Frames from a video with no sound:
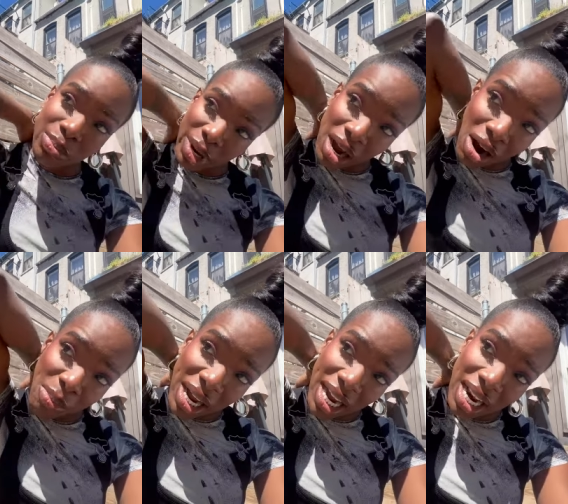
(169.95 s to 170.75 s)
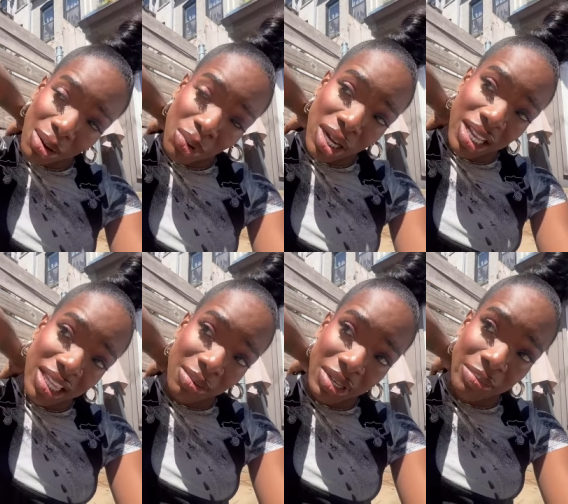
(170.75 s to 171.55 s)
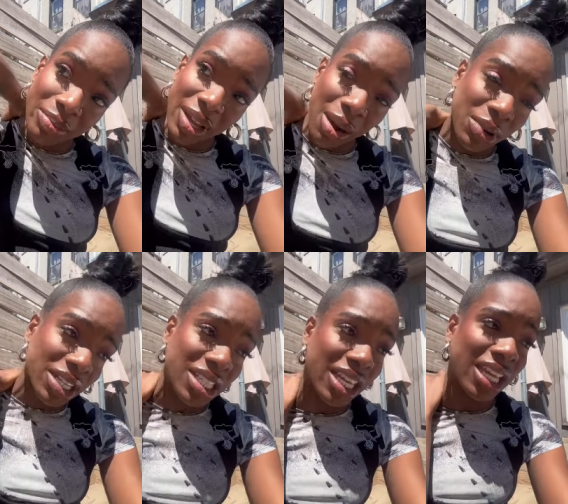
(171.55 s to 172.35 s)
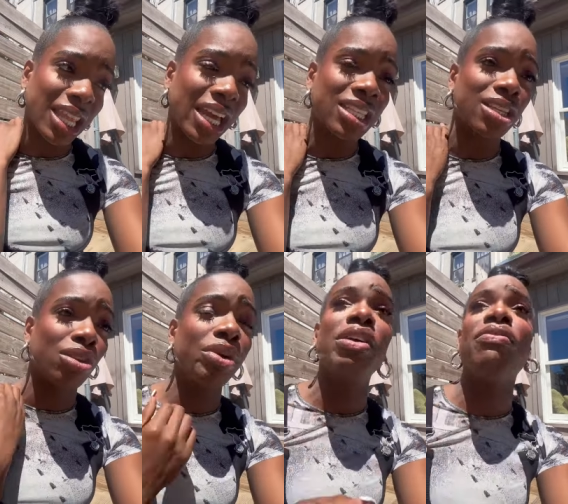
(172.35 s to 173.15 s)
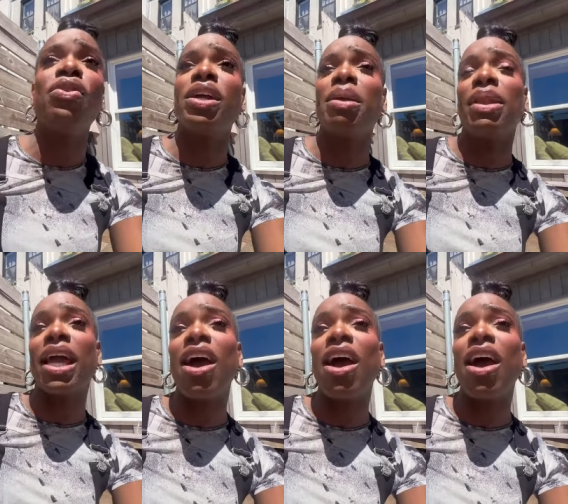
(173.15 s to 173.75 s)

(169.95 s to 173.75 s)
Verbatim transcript: But oh my god, I want it to get like to 3 or 4 and they'd be like,